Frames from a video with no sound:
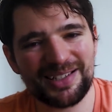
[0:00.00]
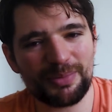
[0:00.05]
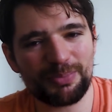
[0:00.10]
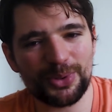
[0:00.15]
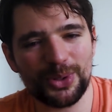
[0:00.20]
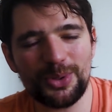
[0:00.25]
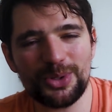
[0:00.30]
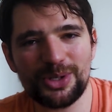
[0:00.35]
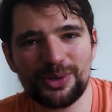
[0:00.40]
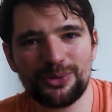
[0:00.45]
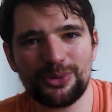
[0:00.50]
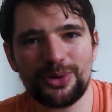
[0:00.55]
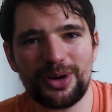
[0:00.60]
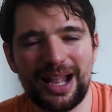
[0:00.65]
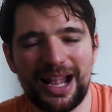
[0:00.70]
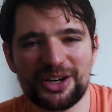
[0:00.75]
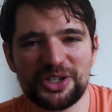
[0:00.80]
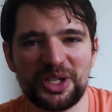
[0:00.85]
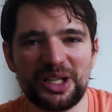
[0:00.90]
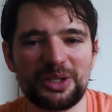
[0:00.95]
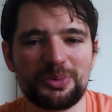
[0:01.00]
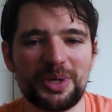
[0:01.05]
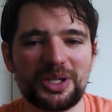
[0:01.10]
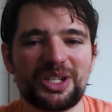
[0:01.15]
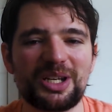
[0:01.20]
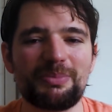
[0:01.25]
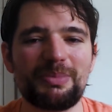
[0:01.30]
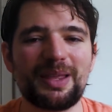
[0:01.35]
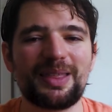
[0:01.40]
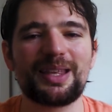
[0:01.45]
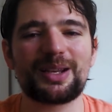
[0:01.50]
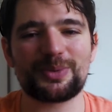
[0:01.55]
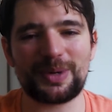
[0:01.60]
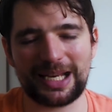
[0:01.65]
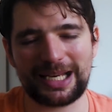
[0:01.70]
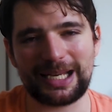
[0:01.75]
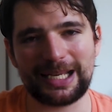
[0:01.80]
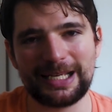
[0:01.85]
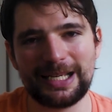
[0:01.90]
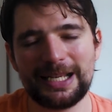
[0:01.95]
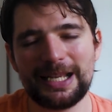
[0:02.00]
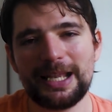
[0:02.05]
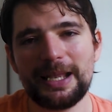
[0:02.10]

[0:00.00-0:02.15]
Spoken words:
approach for actually reaching Mythic ranking.